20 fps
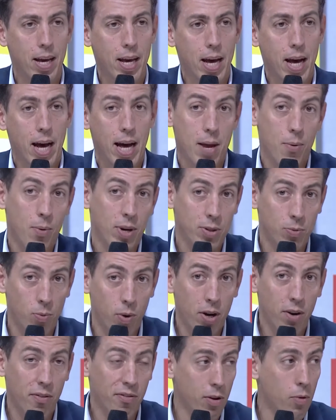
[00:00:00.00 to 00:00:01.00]
And he was
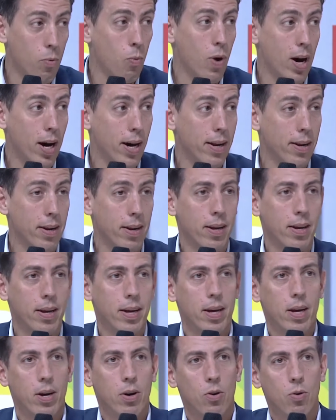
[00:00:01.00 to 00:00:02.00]
one of the
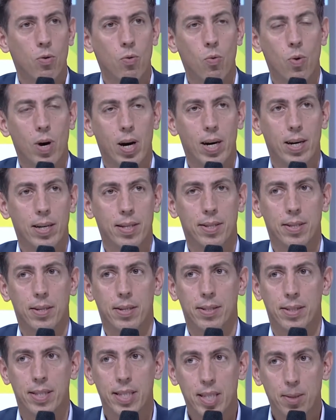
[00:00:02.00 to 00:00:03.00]
who was,
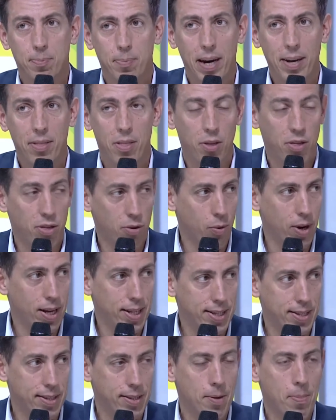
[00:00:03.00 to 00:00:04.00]
despite the
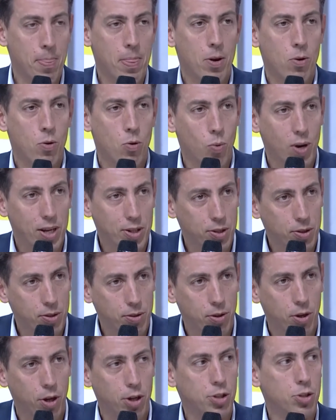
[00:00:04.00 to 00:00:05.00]
threats, who was
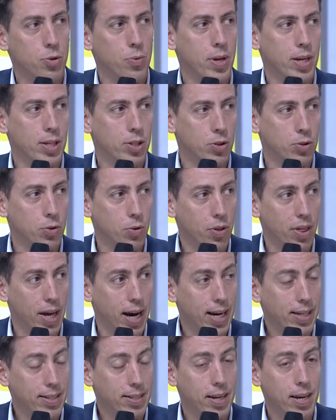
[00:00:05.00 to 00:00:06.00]
continuing to do
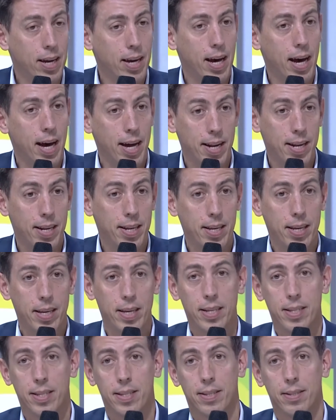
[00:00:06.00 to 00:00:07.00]
that, and
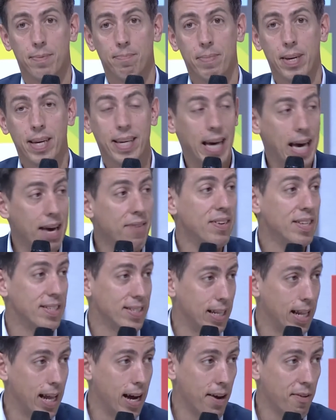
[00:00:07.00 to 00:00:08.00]
he gave his
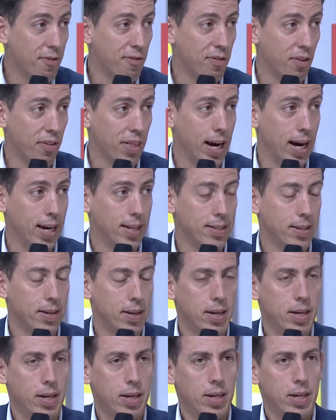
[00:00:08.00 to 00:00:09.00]
life for that.
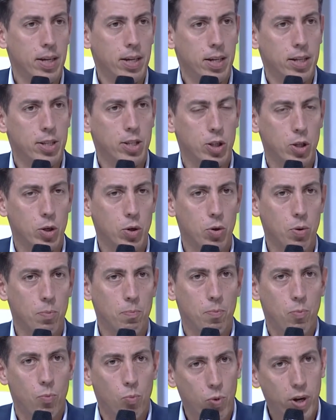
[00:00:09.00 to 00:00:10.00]
So
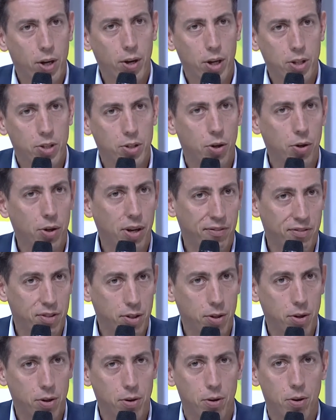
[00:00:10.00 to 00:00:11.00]
we're going to talk
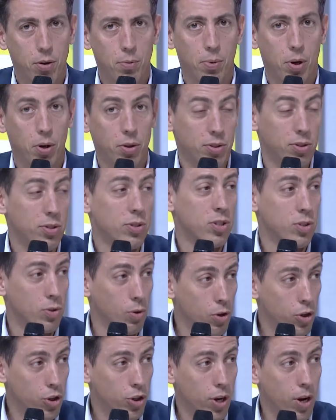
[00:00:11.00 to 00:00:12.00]
after about
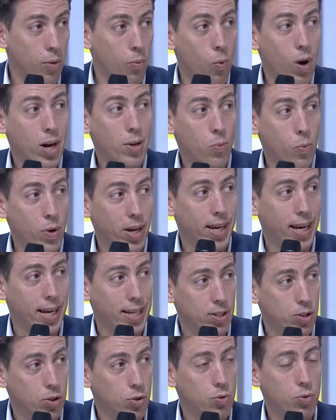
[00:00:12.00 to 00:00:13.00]
solution and what we can
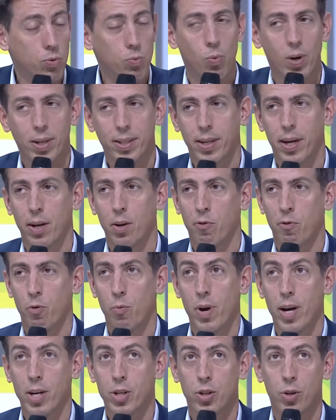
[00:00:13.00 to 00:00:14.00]
do, what kind of
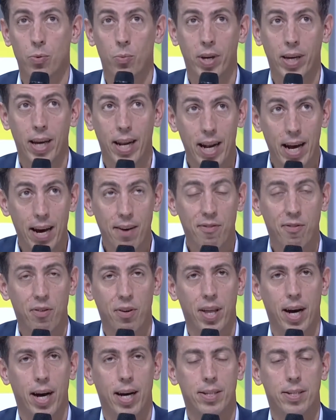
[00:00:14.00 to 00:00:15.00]
reaction we can have for
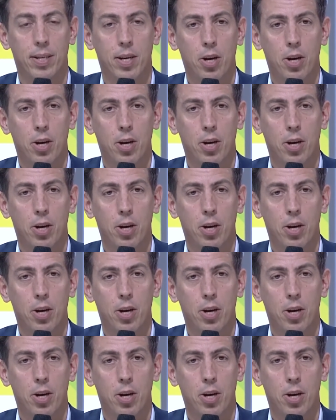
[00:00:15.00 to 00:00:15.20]
that.